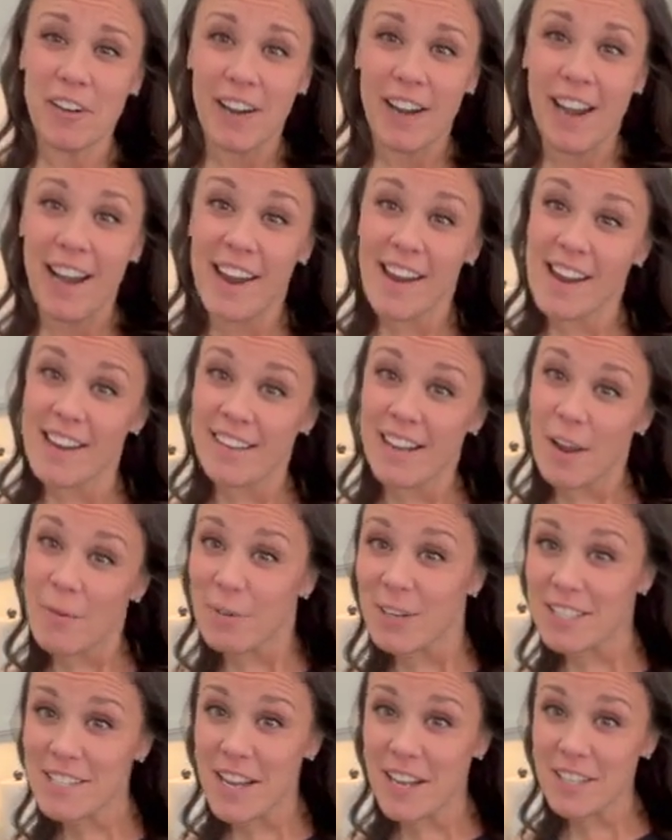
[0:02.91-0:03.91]
and I
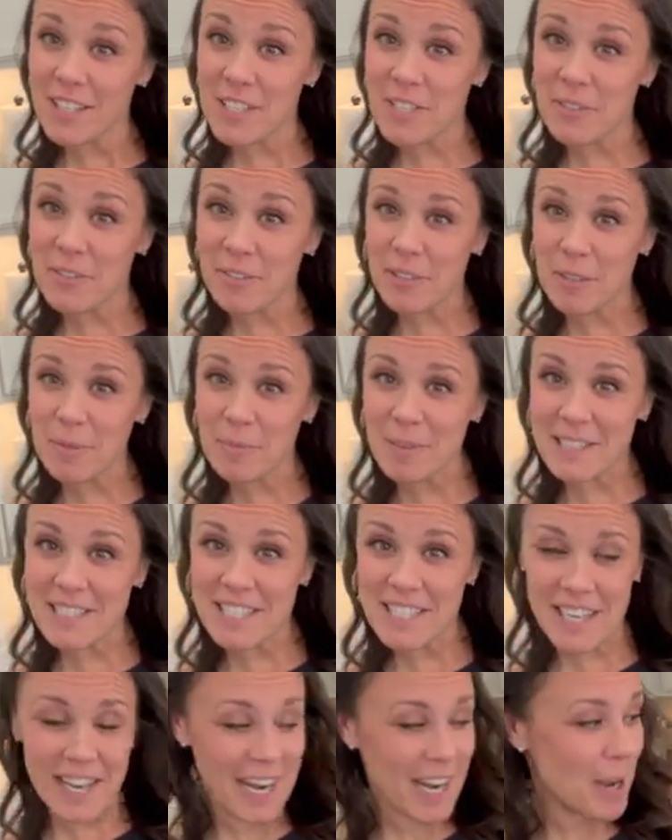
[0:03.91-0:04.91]
want to talk to you a little bit
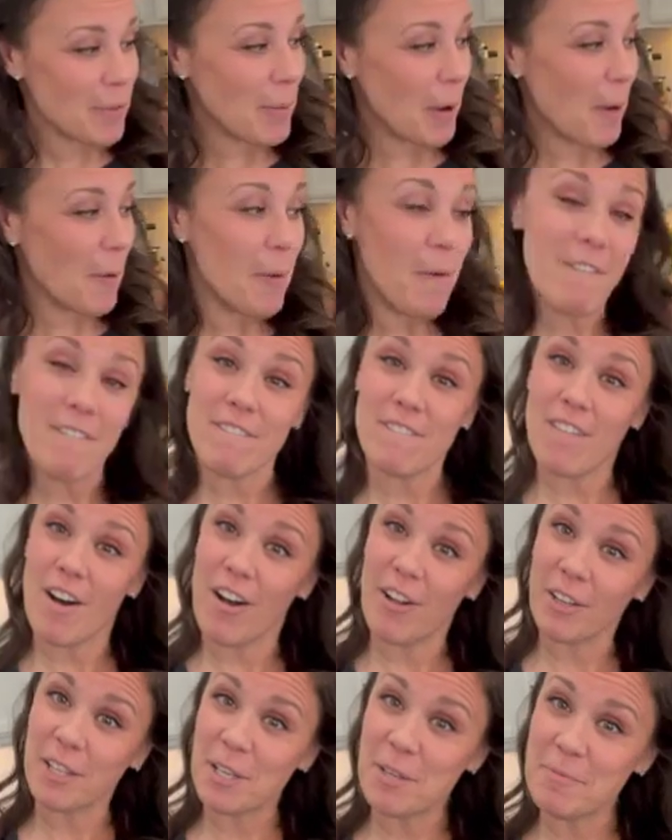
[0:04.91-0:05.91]
today about
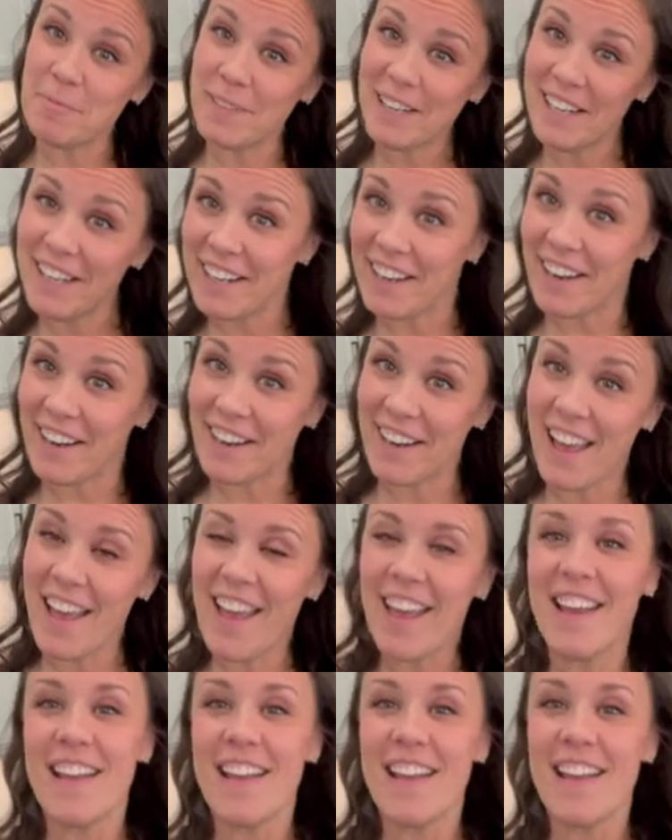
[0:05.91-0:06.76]
volume eating.